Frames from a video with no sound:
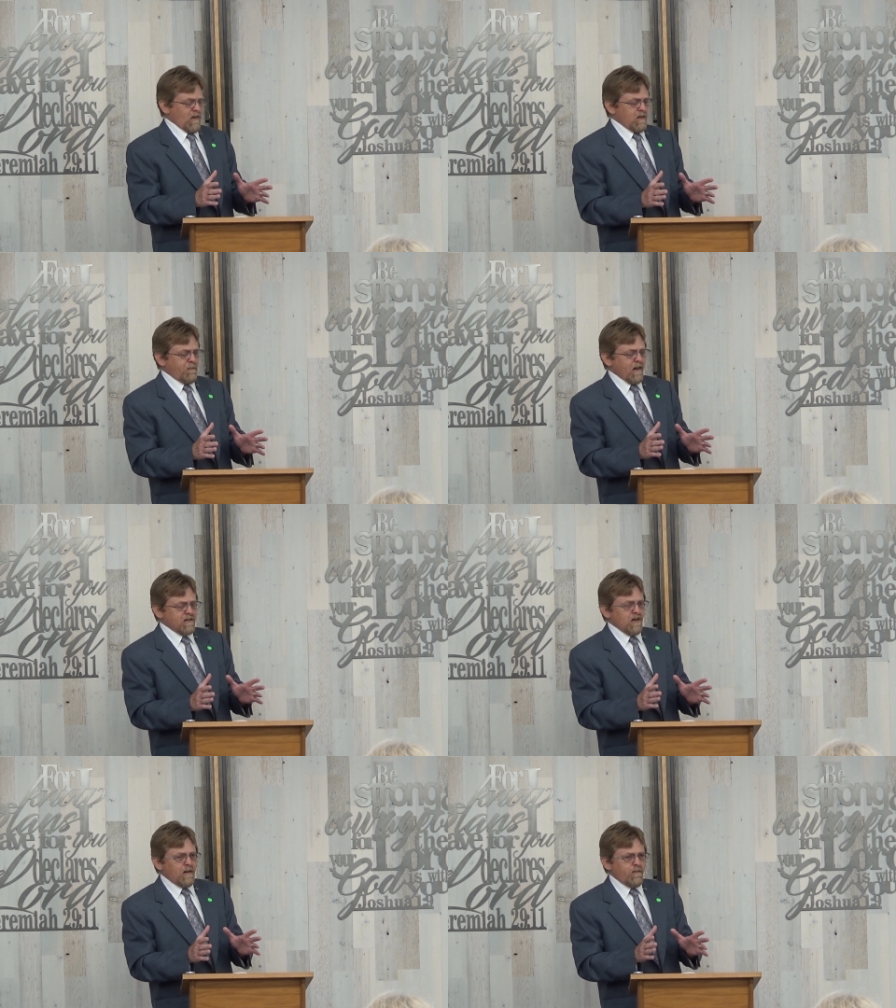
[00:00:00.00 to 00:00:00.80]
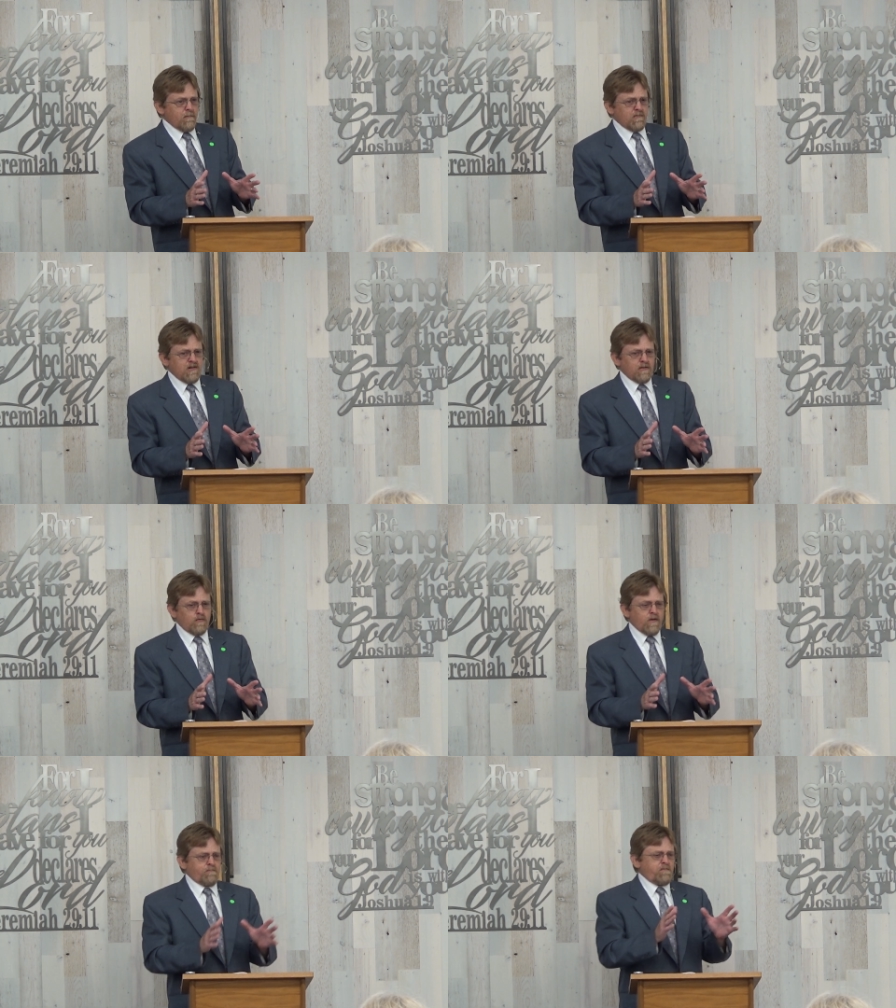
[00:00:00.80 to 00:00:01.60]
In fact, none of them
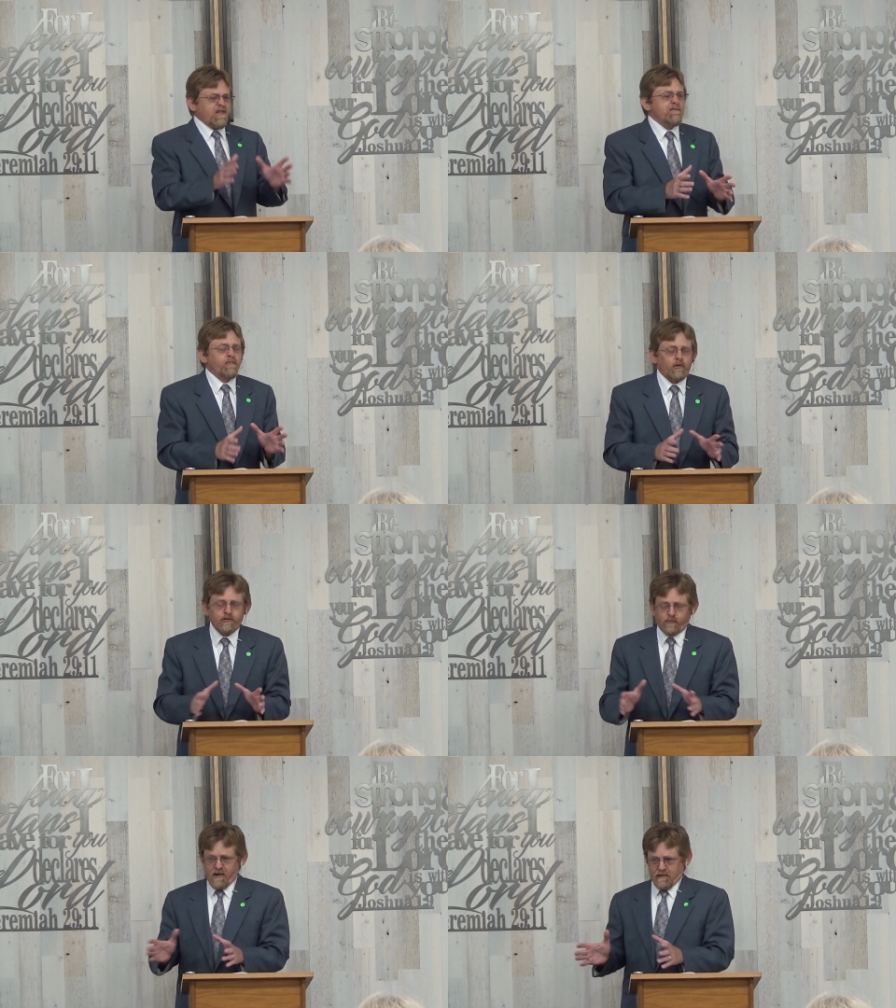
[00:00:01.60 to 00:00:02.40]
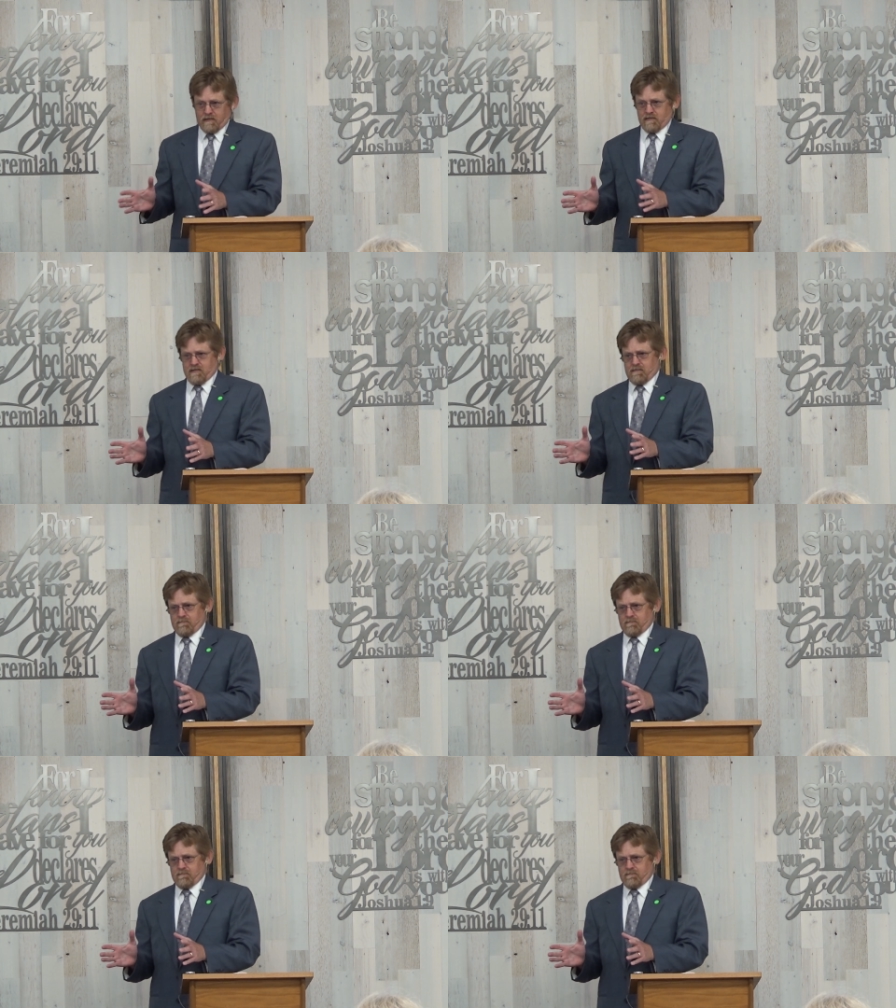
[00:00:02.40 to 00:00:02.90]
deal with people directly.